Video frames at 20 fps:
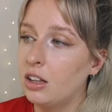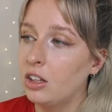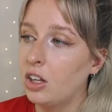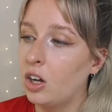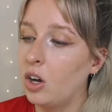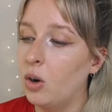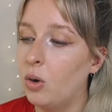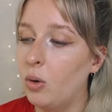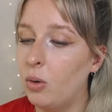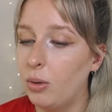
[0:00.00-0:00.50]

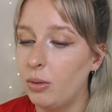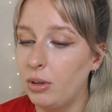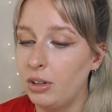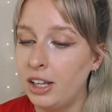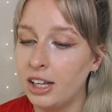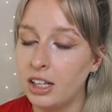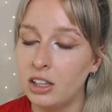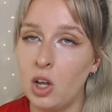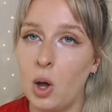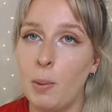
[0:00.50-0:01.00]
Though,
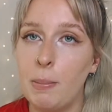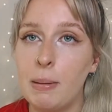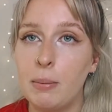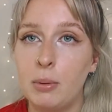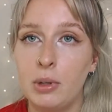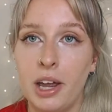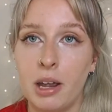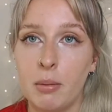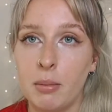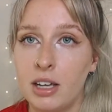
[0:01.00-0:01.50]
like a lot of
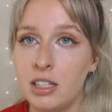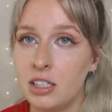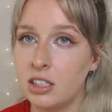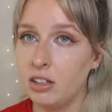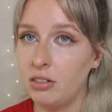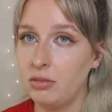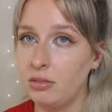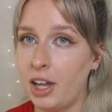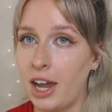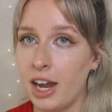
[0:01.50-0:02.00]
people like
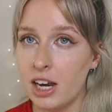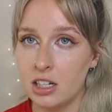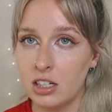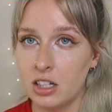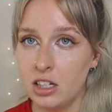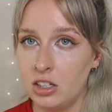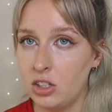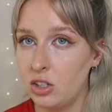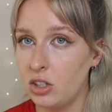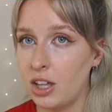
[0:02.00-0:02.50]
myself like
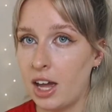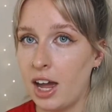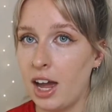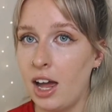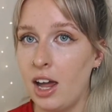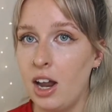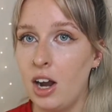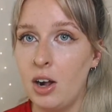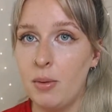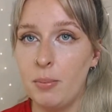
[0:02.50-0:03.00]
to do
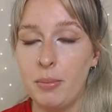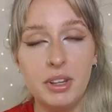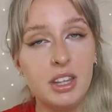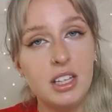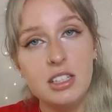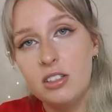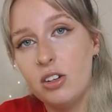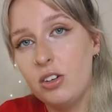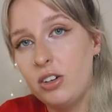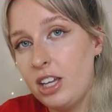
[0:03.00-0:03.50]
that, but
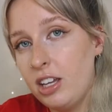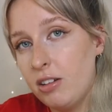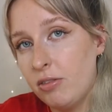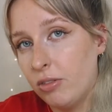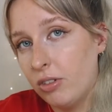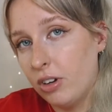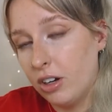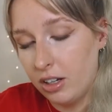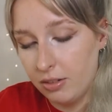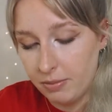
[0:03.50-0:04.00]
there's no need
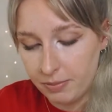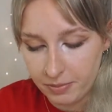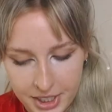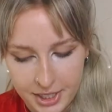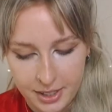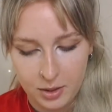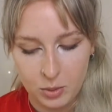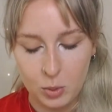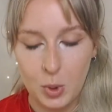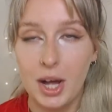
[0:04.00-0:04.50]
for it.
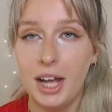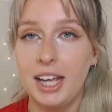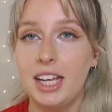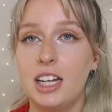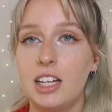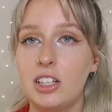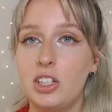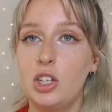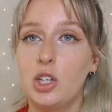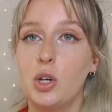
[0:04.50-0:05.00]
Why
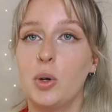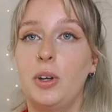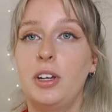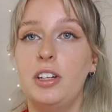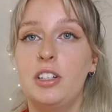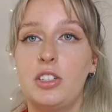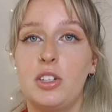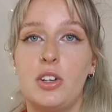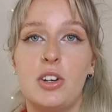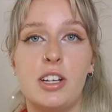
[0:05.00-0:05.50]
are you
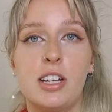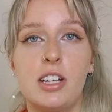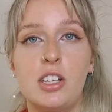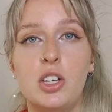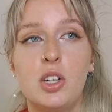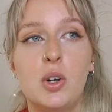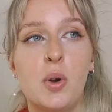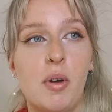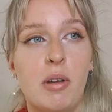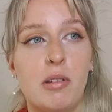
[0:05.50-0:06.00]
going to uni? Are
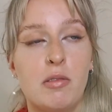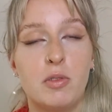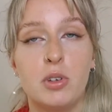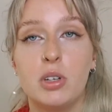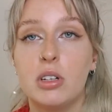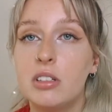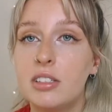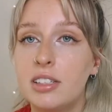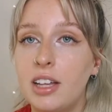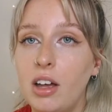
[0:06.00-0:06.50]
you going for
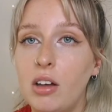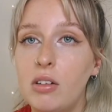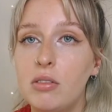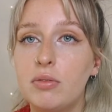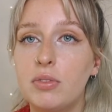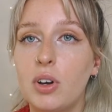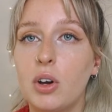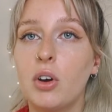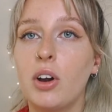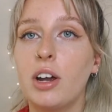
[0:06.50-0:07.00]

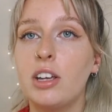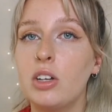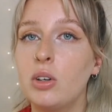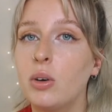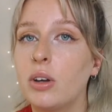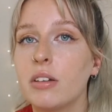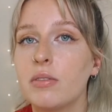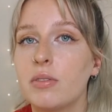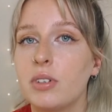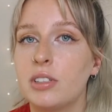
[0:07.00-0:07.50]
yourself or are you
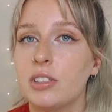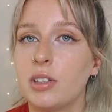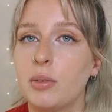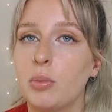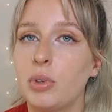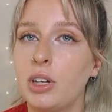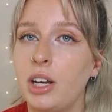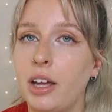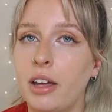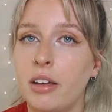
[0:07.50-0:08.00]
going for
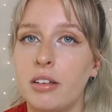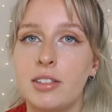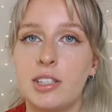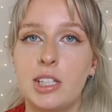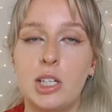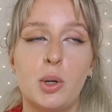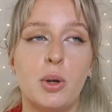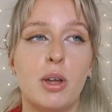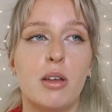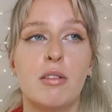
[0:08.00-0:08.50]
someone else?
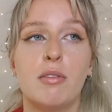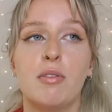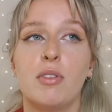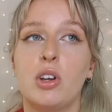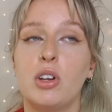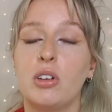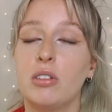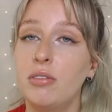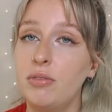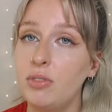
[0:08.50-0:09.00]
Are you going
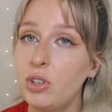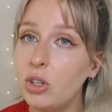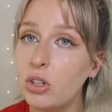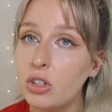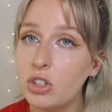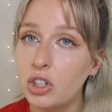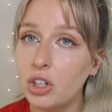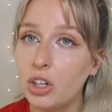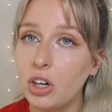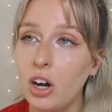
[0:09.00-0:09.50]
for your
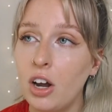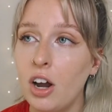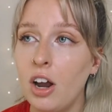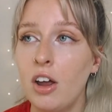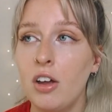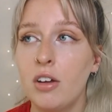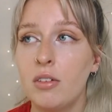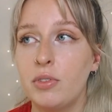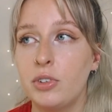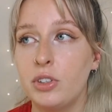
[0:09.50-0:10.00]
future,
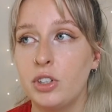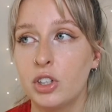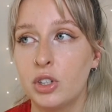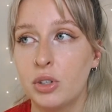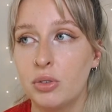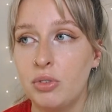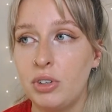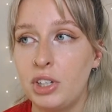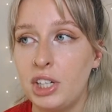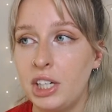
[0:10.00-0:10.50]
for your
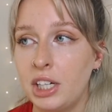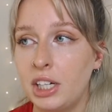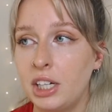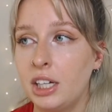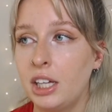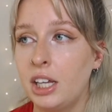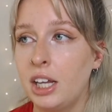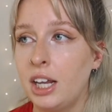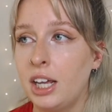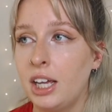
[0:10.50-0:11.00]
career?